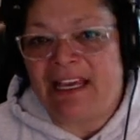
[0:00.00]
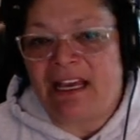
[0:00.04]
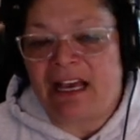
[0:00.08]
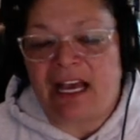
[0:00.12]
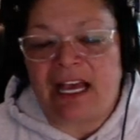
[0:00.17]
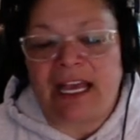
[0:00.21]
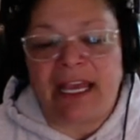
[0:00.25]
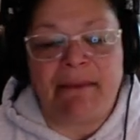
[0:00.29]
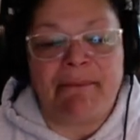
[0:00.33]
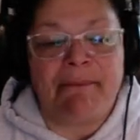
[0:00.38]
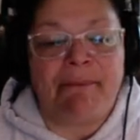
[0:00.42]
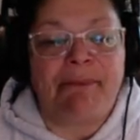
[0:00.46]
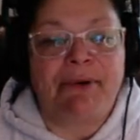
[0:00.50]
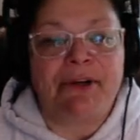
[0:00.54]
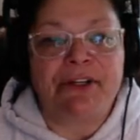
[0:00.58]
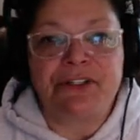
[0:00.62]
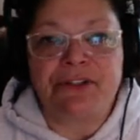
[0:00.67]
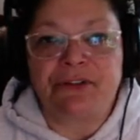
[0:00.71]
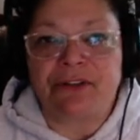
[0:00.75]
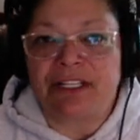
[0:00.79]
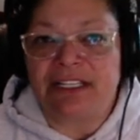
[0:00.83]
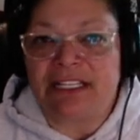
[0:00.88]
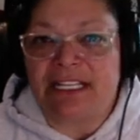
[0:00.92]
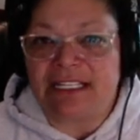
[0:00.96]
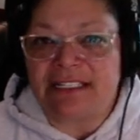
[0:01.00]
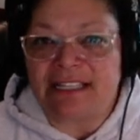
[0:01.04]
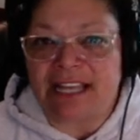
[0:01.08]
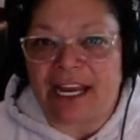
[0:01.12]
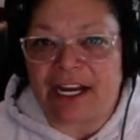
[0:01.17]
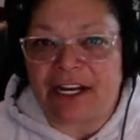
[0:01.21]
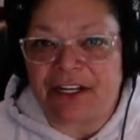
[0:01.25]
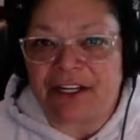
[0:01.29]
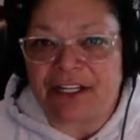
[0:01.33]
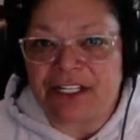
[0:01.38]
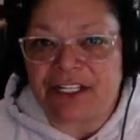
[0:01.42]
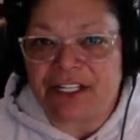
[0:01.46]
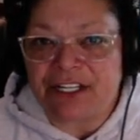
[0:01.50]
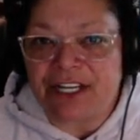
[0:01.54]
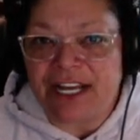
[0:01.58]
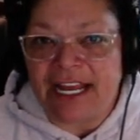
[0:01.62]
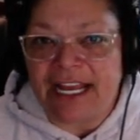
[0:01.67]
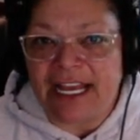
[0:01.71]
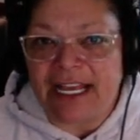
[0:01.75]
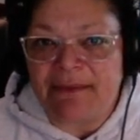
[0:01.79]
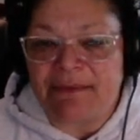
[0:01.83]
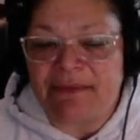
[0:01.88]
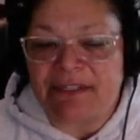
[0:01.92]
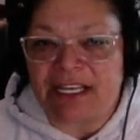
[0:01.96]
I am butchering these Irish
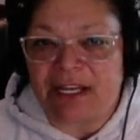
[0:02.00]
names